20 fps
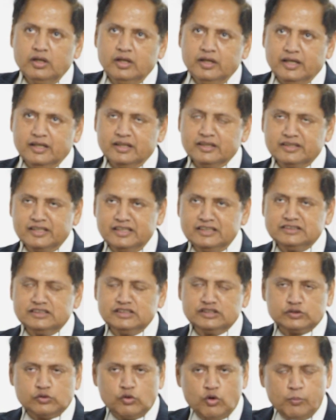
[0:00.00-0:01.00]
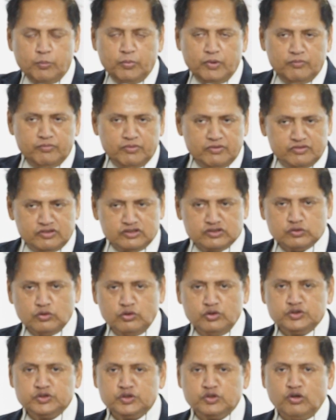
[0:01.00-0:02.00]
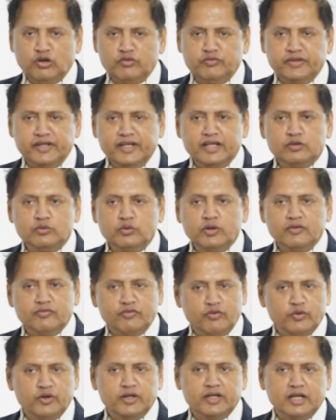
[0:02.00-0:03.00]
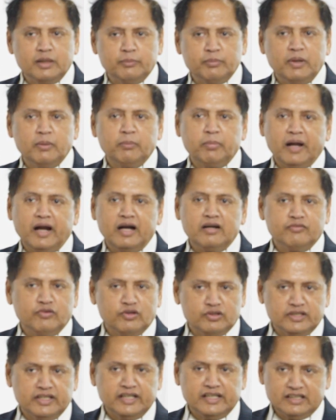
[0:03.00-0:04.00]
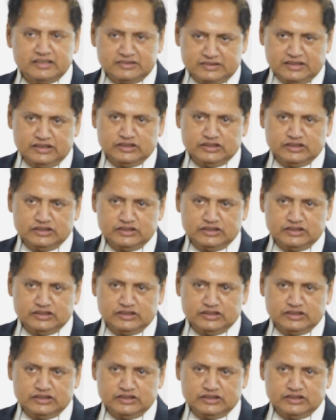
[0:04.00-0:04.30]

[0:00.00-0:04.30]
increase the scope of our solution offering to effluent treatment plant for the industries